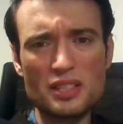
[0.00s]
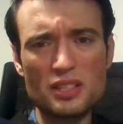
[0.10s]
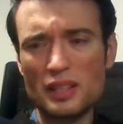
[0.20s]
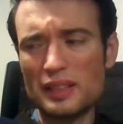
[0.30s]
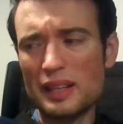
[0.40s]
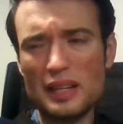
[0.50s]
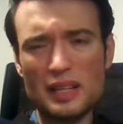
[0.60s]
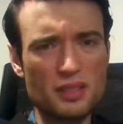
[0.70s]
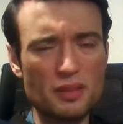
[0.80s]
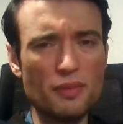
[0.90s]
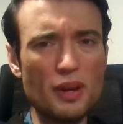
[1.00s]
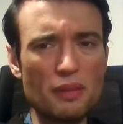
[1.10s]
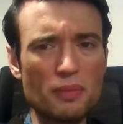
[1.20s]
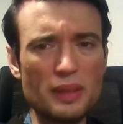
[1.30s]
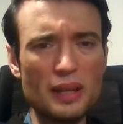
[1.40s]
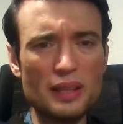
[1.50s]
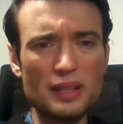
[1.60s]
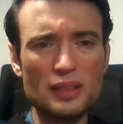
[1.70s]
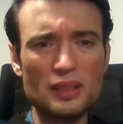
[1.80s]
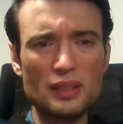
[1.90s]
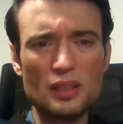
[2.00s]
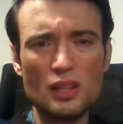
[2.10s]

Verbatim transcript: acts like they can't survive without it?